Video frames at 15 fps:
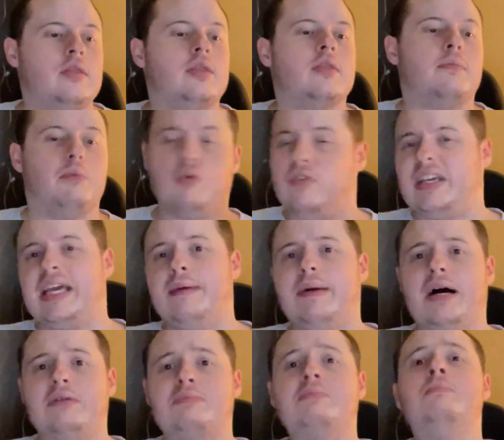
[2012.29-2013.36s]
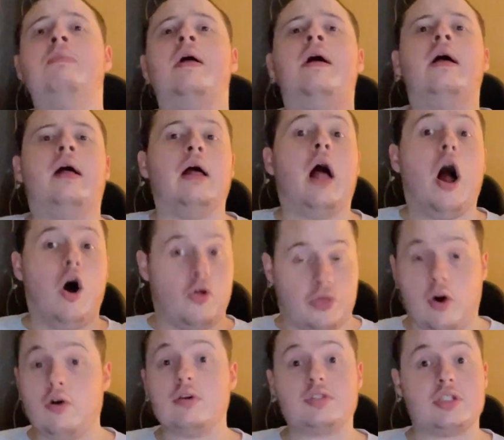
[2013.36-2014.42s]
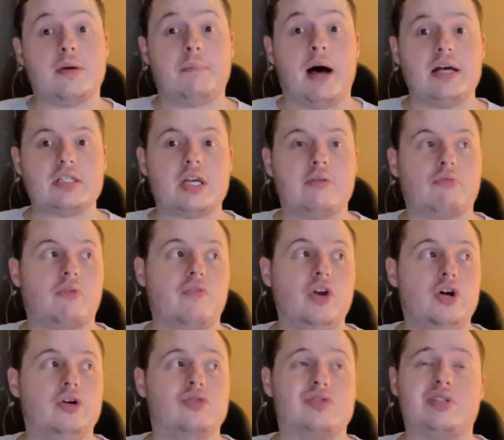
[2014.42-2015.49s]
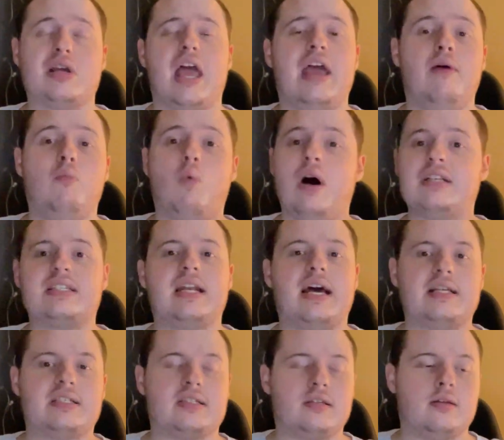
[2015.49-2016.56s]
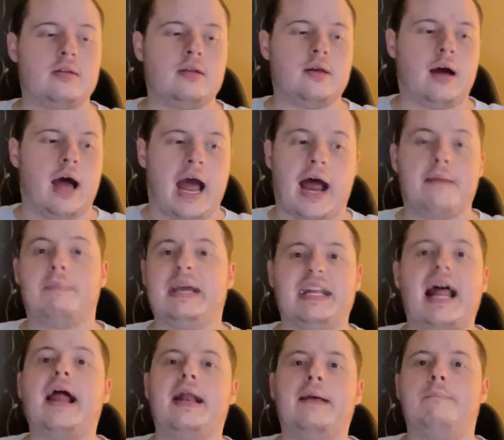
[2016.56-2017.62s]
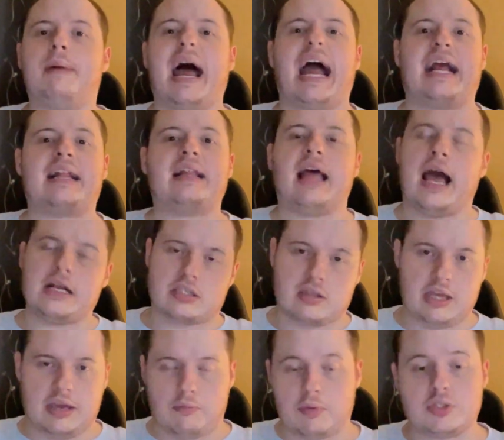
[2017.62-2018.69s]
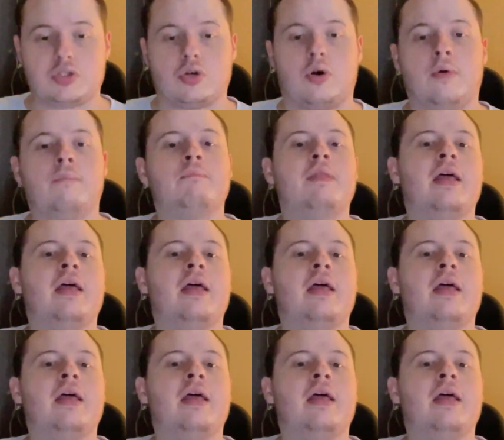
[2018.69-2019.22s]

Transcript: The movie came out. Although with some positive reviews, it wasn't had made that impact as the original.